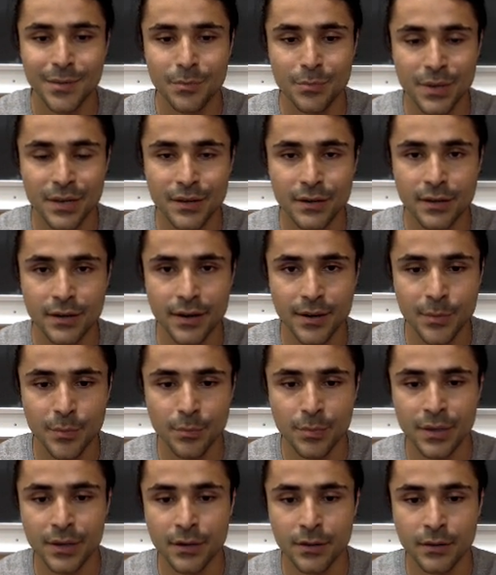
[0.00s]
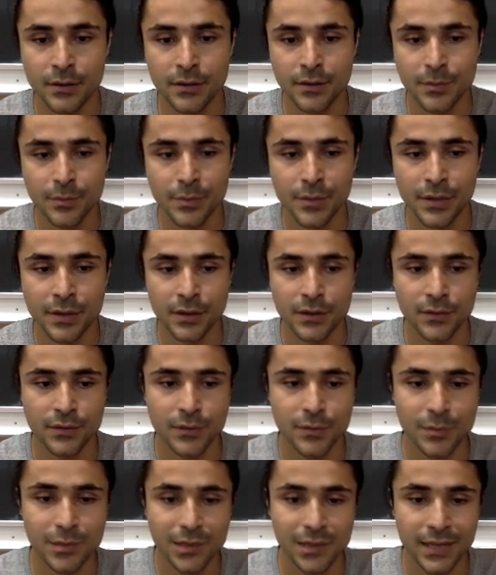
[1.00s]
bigger and bigger and bigger,
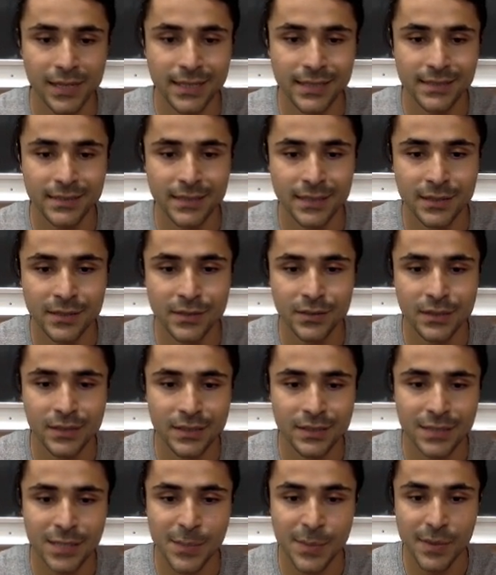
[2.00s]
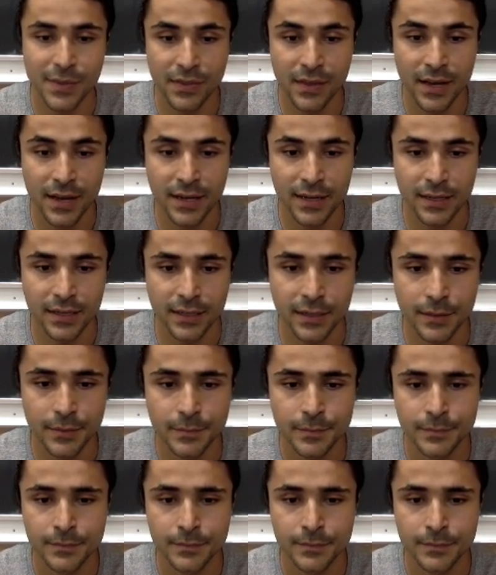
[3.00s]
from glycine to, let's say, methionine.